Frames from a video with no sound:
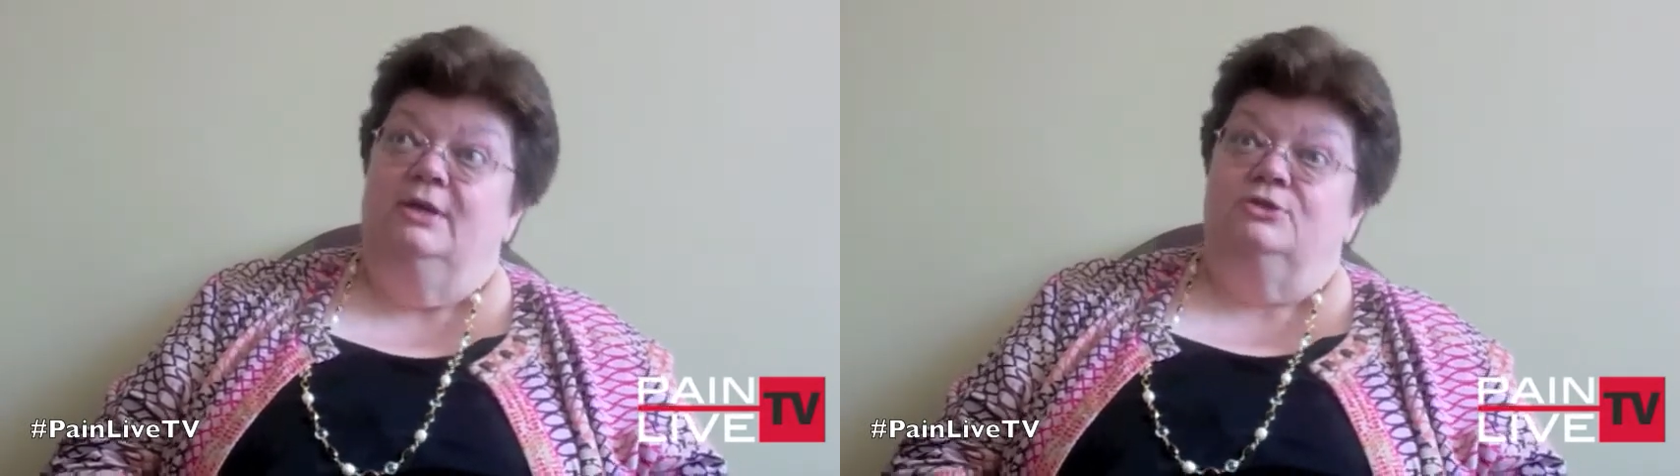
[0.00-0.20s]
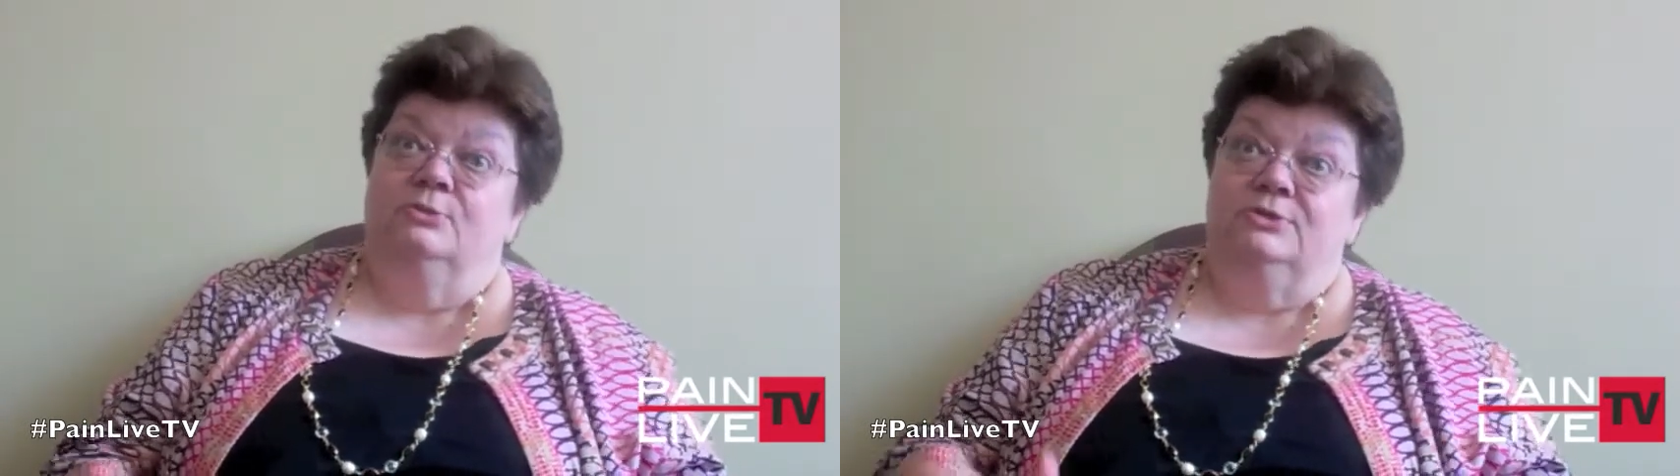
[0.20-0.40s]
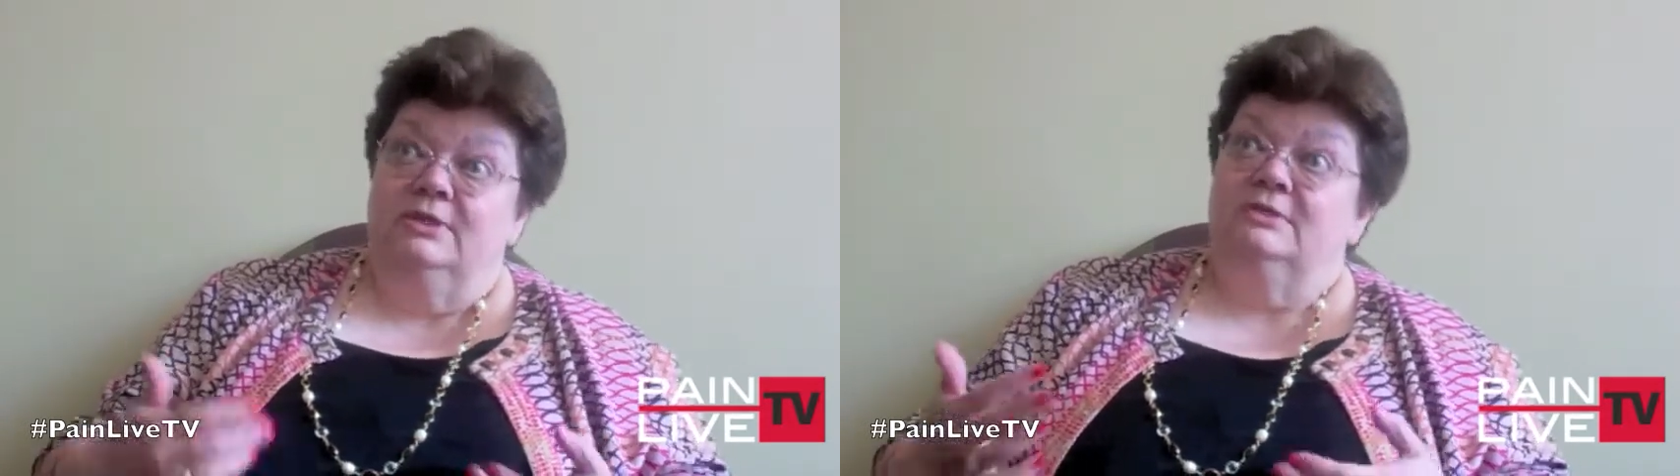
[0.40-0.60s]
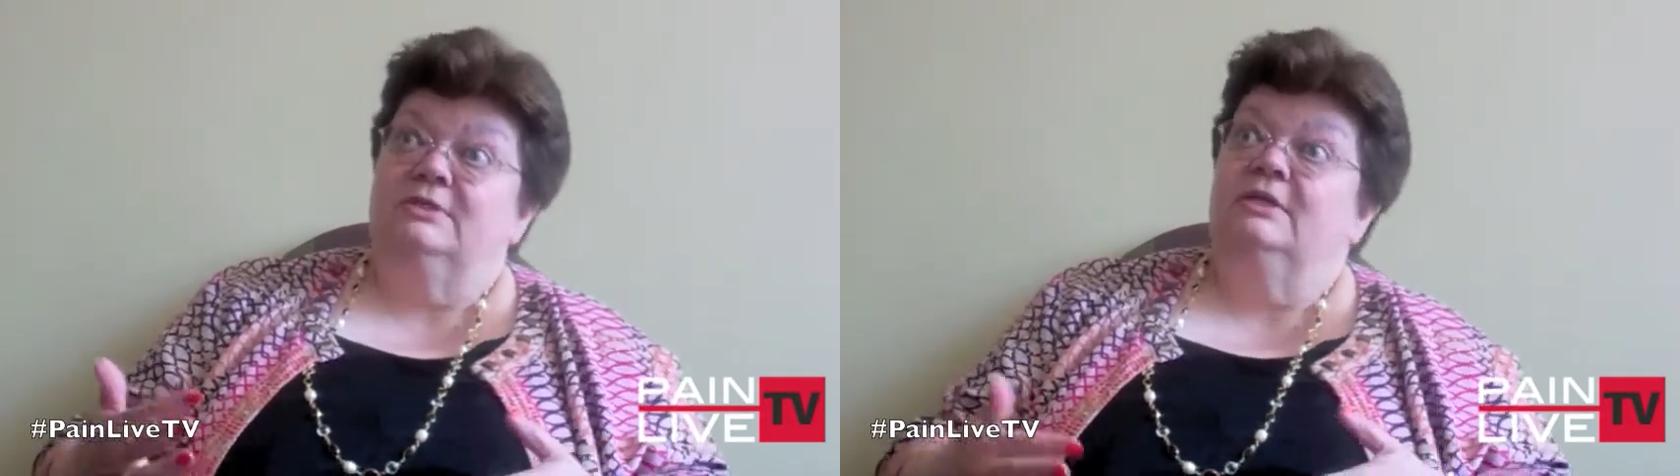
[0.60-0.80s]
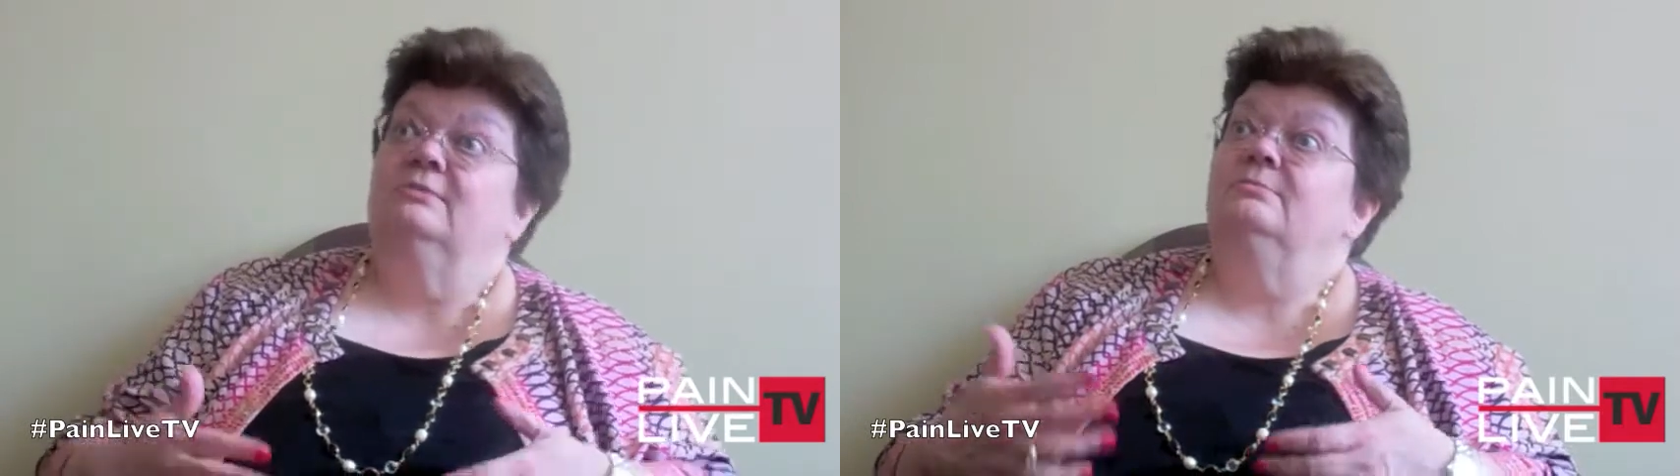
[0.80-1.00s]
So, it's an
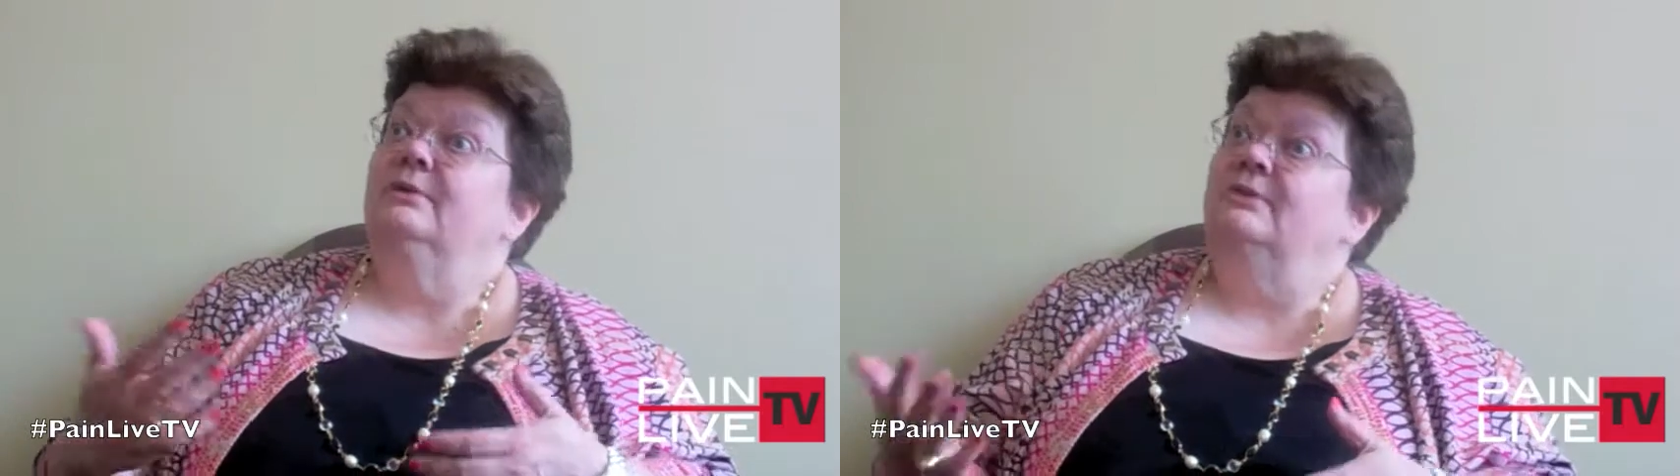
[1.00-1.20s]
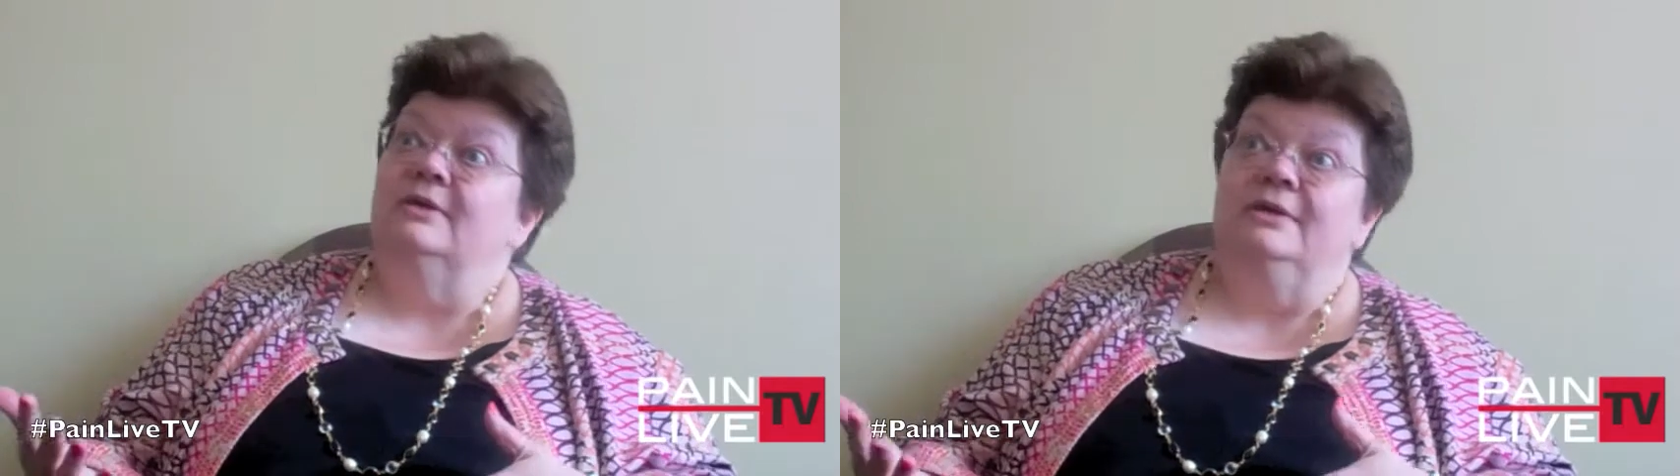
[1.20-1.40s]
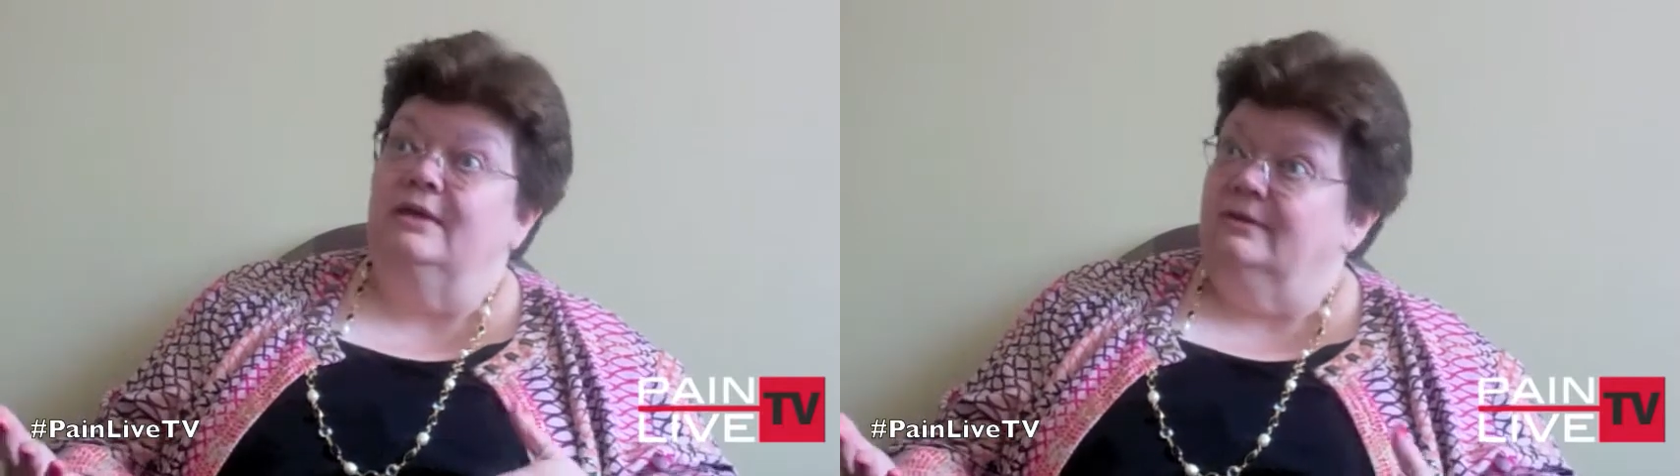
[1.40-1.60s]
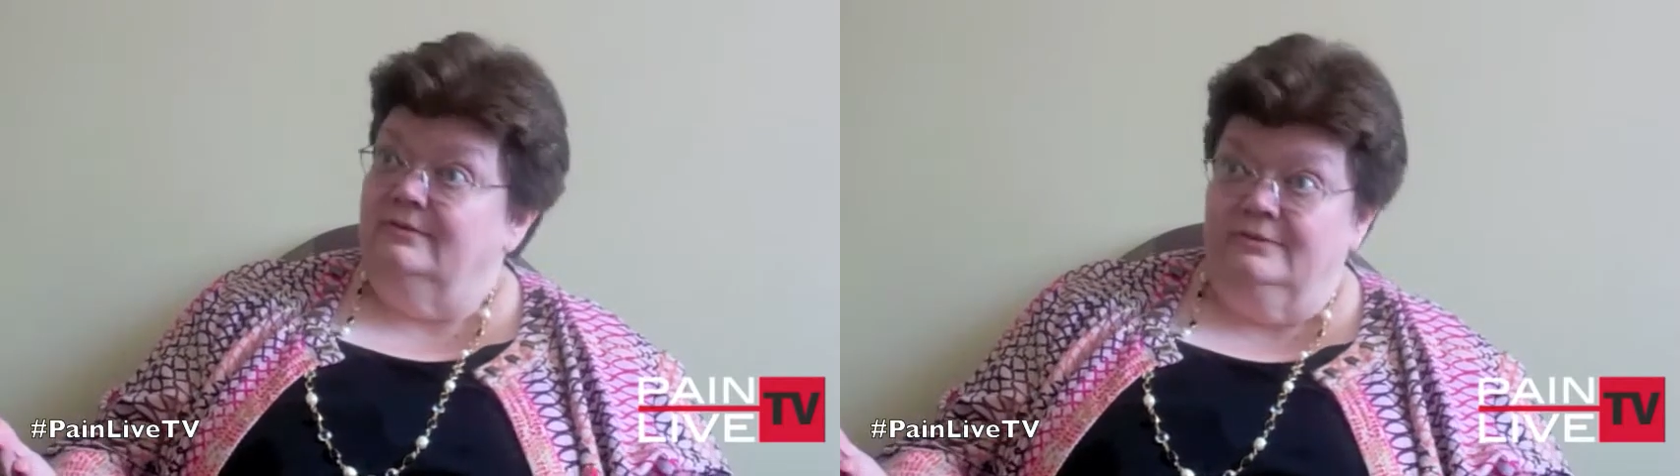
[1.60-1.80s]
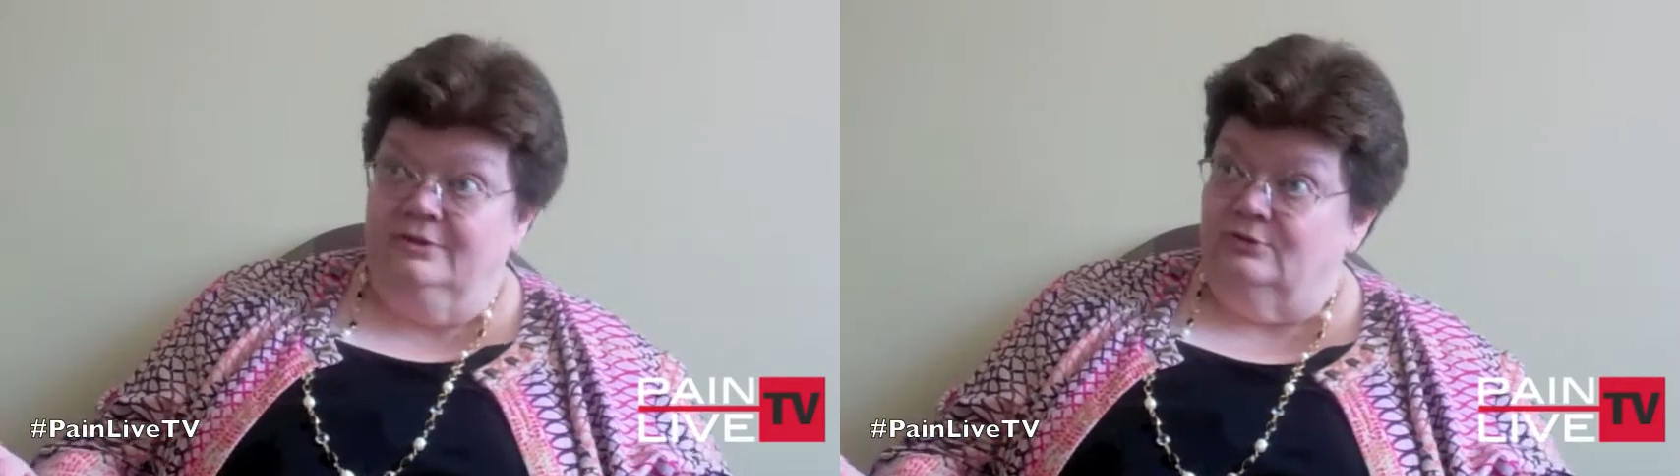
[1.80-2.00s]
incident, but they
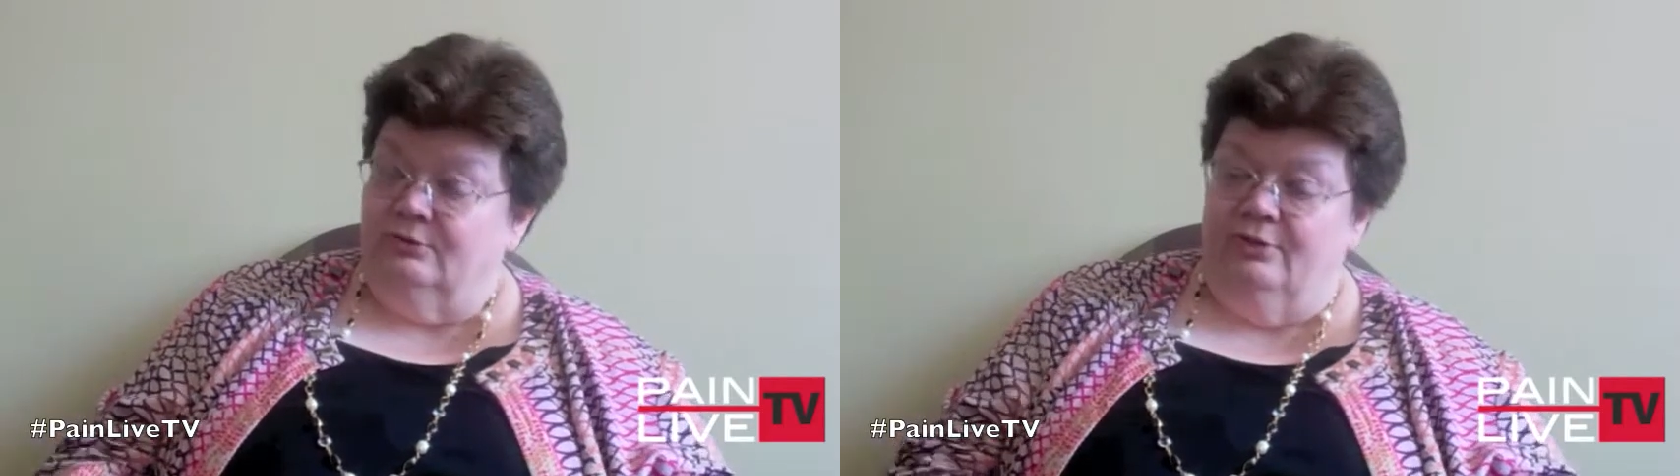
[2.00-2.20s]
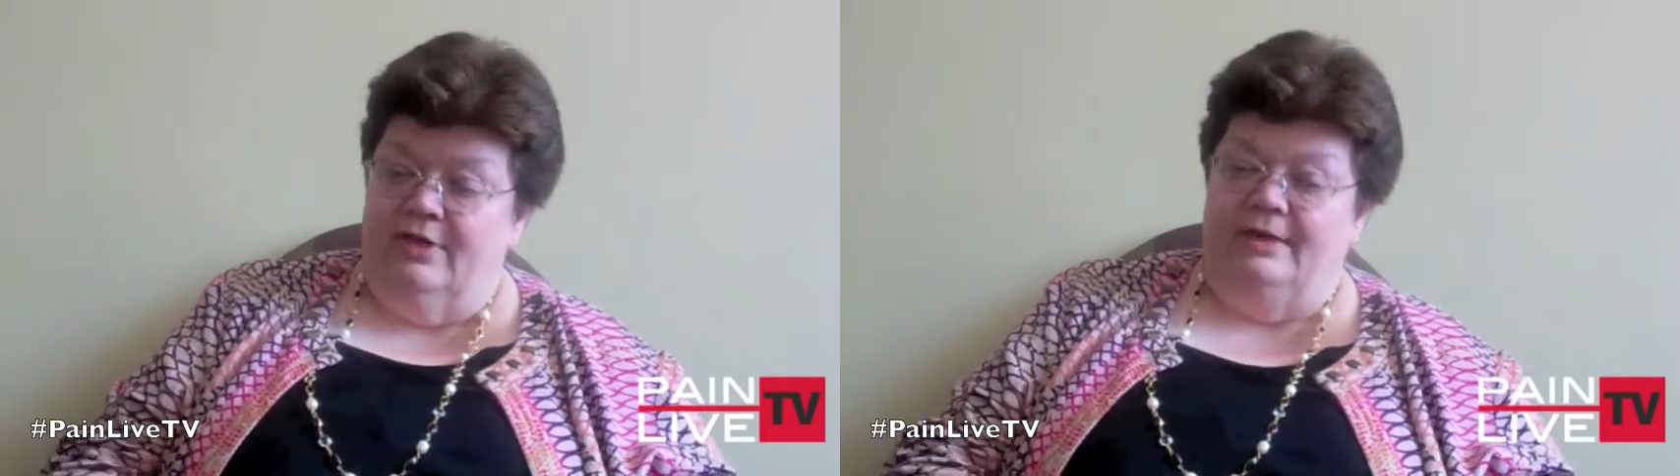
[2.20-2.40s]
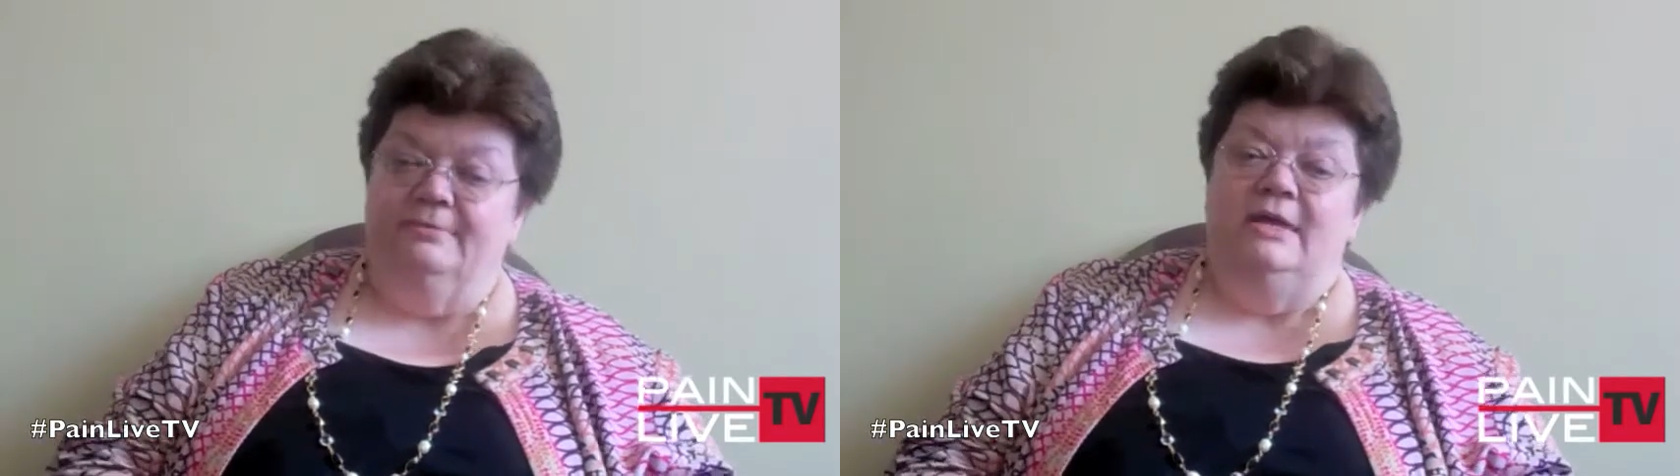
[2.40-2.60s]
can't control that.